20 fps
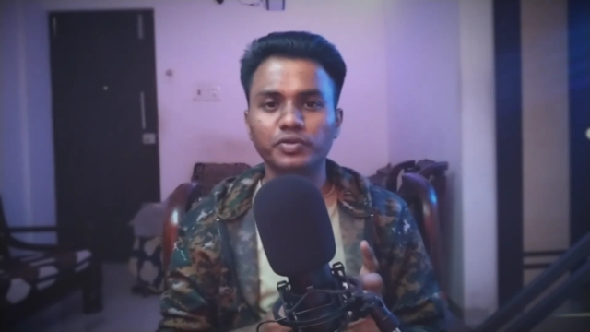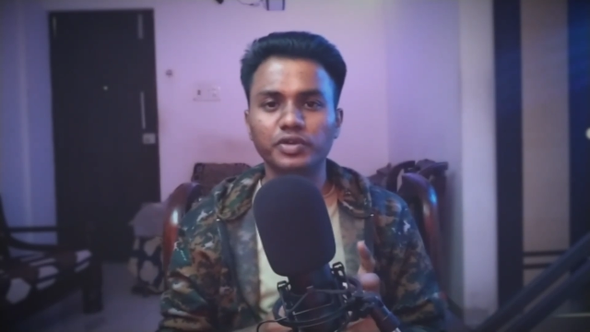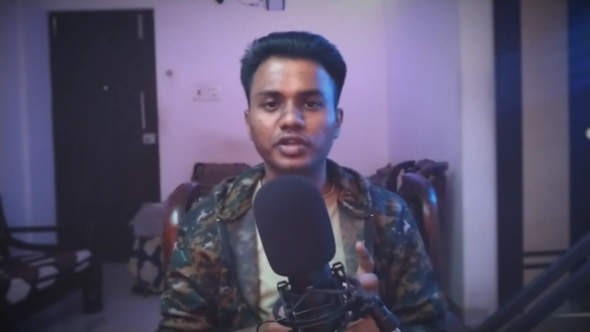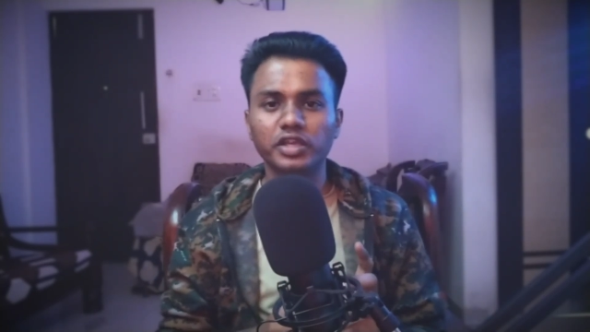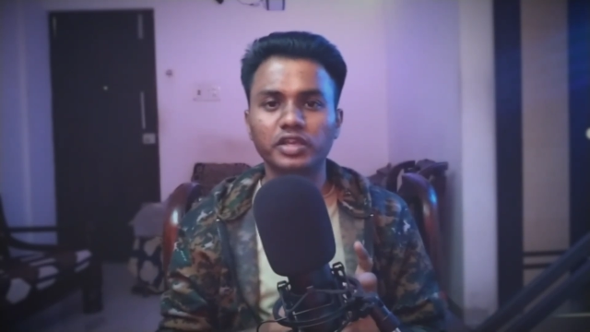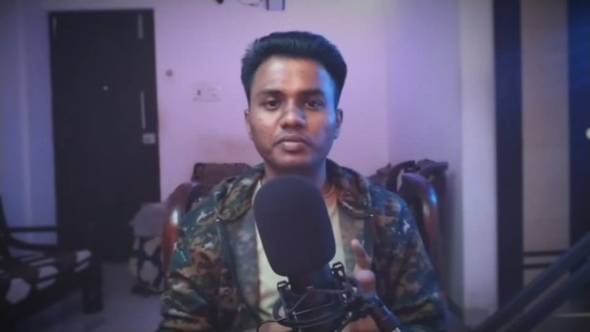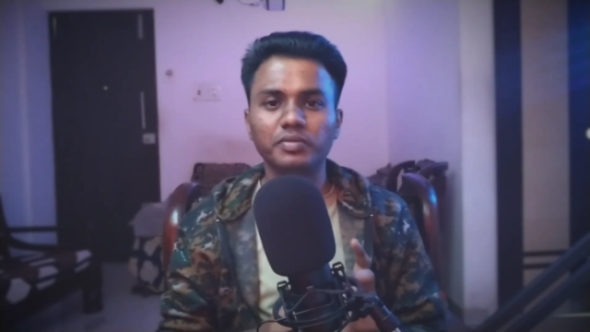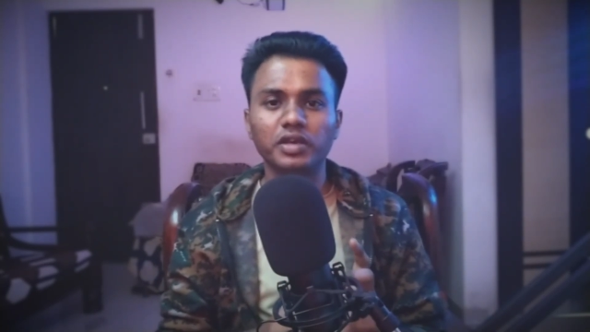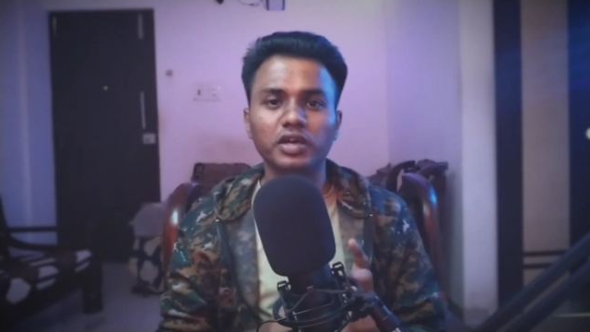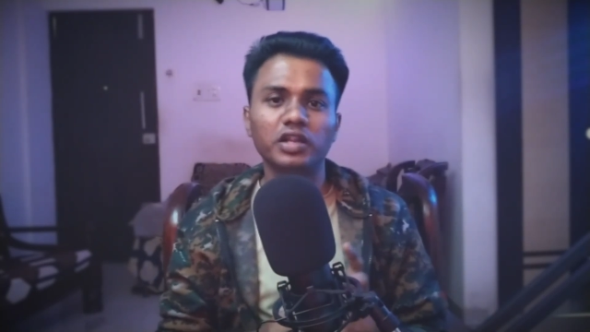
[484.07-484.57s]
to
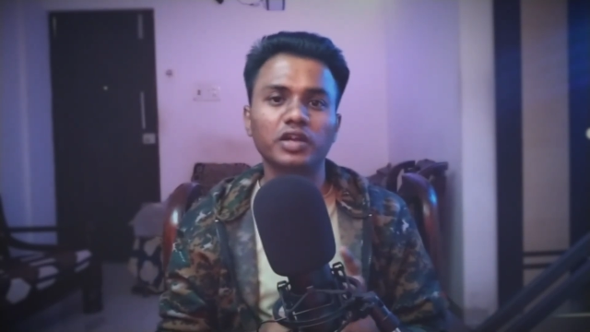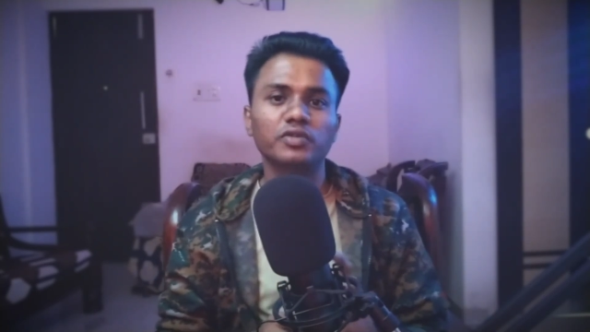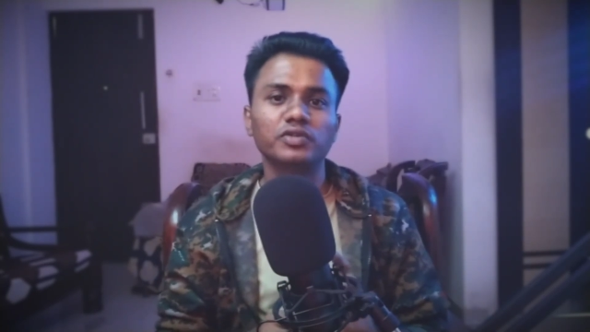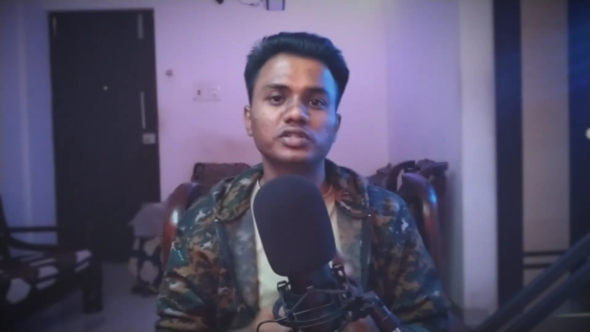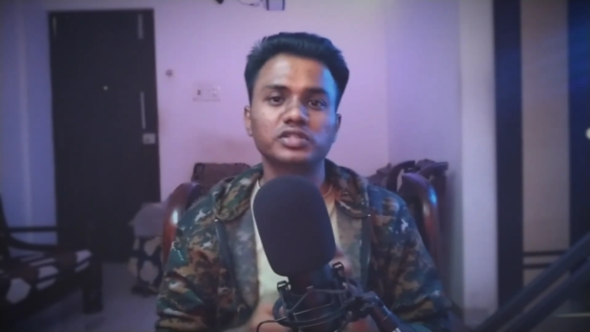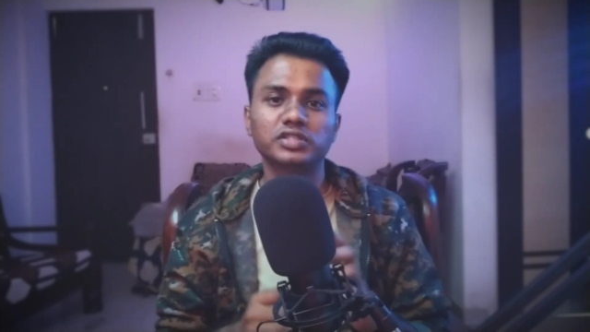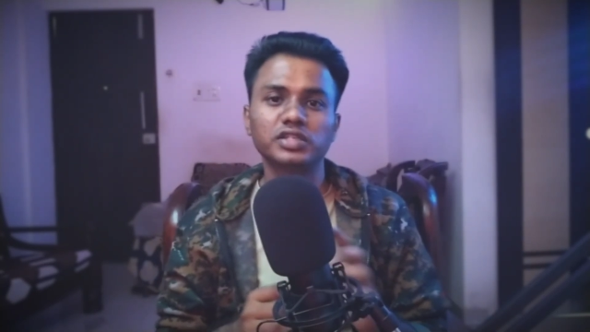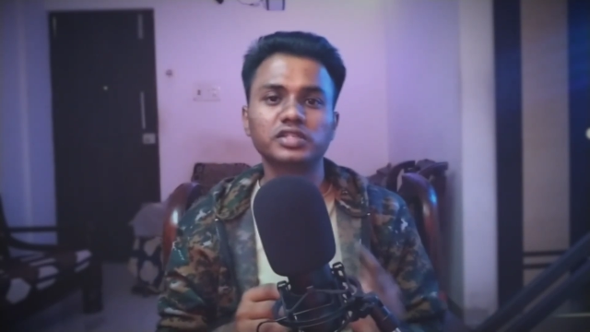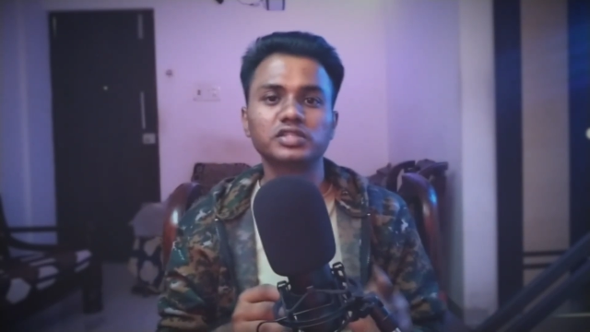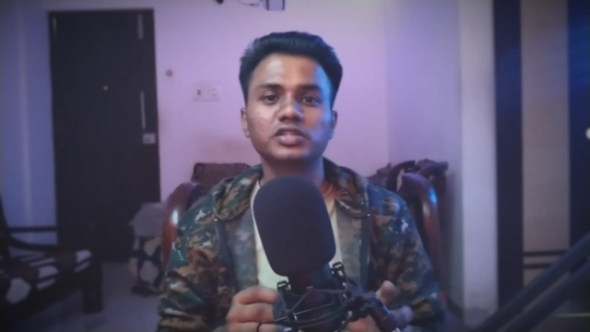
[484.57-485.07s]
take me
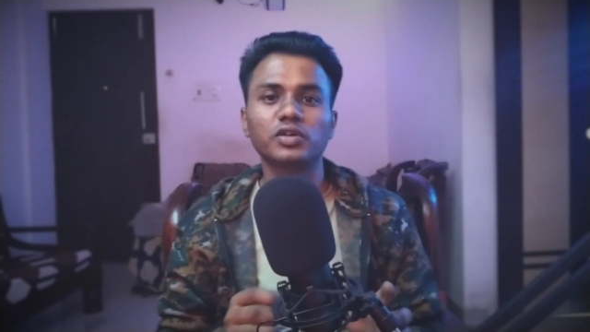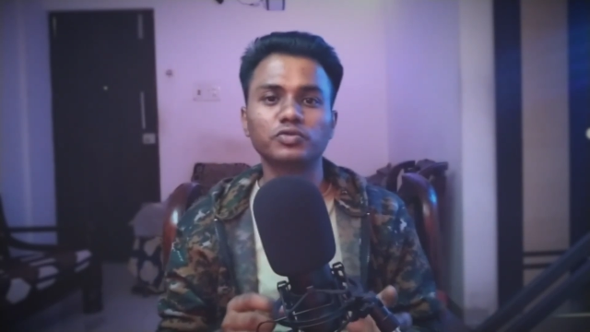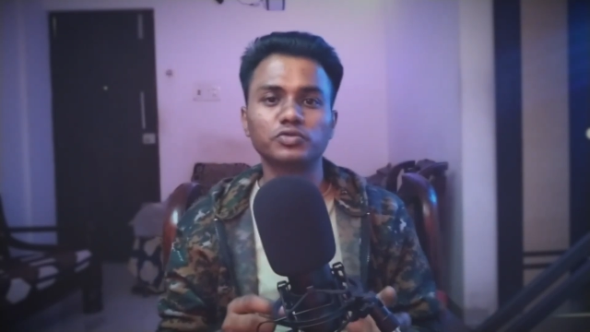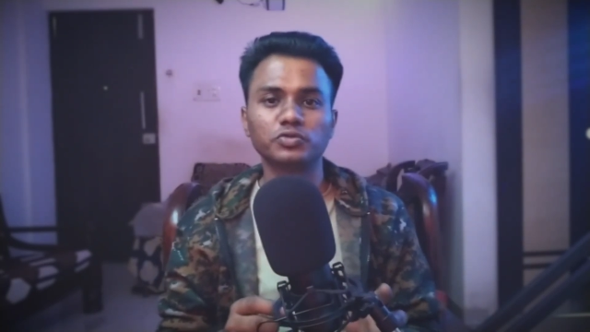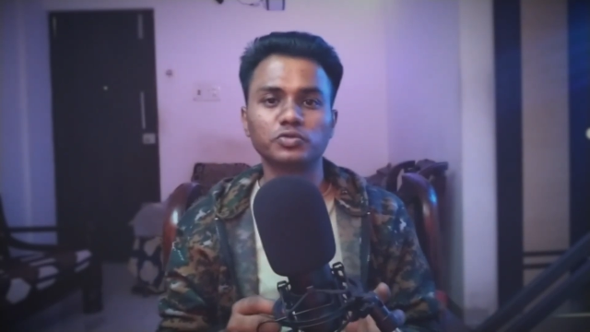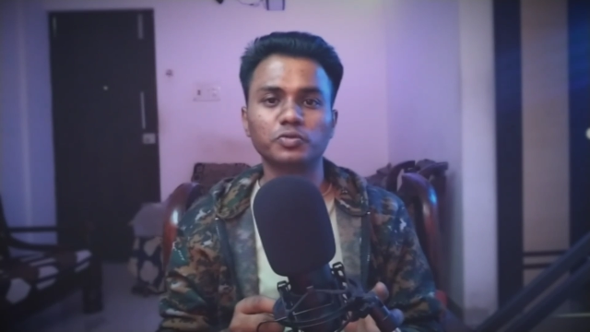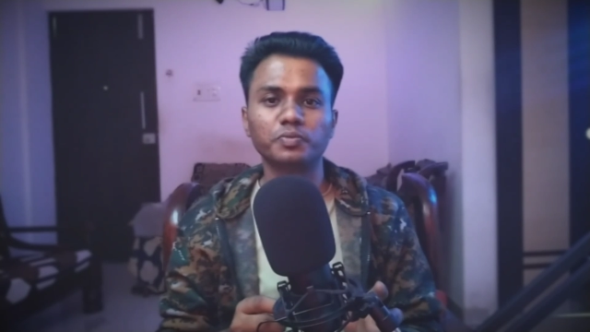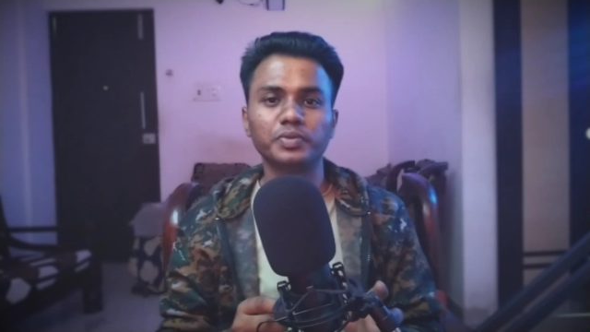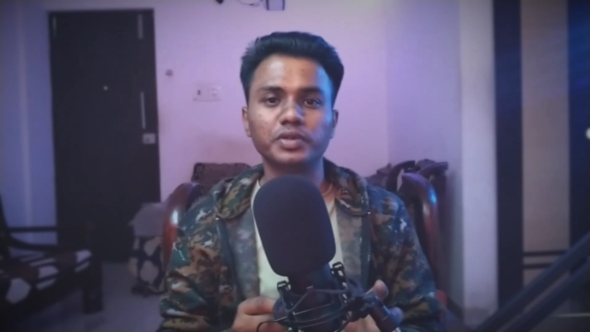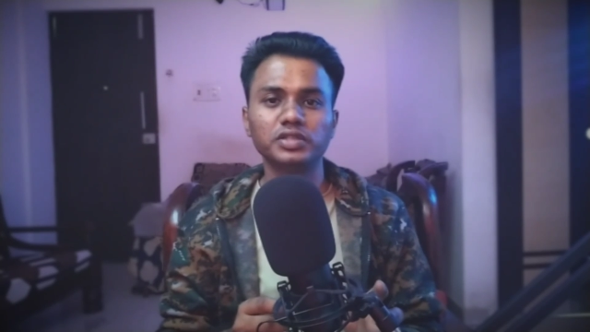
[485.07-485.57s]
around six
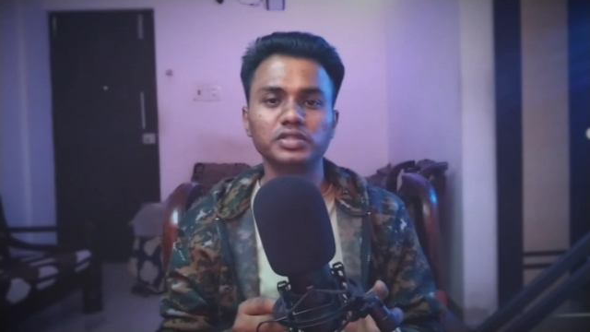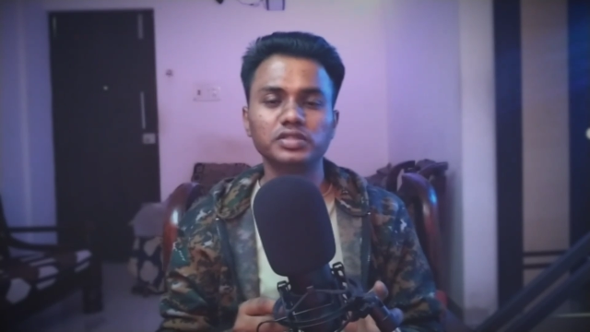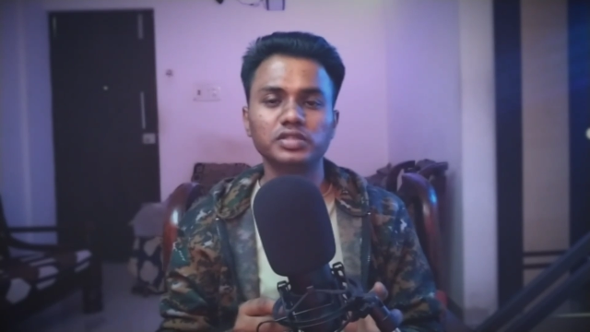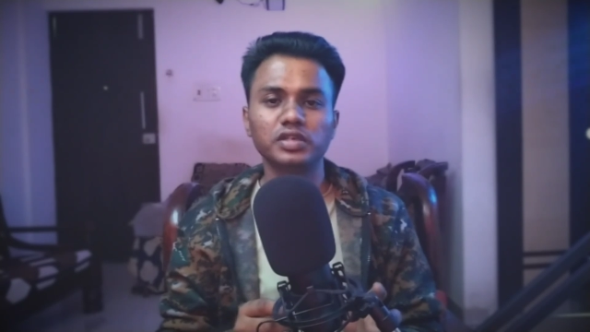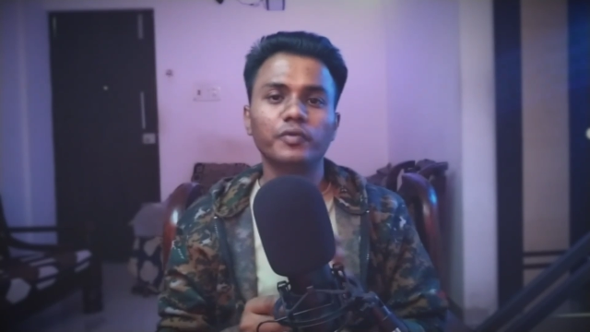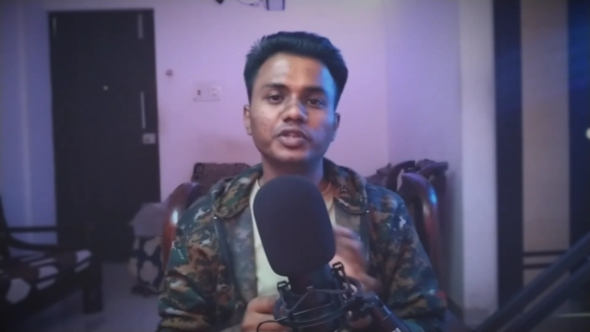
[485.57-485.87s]
thousand rupees,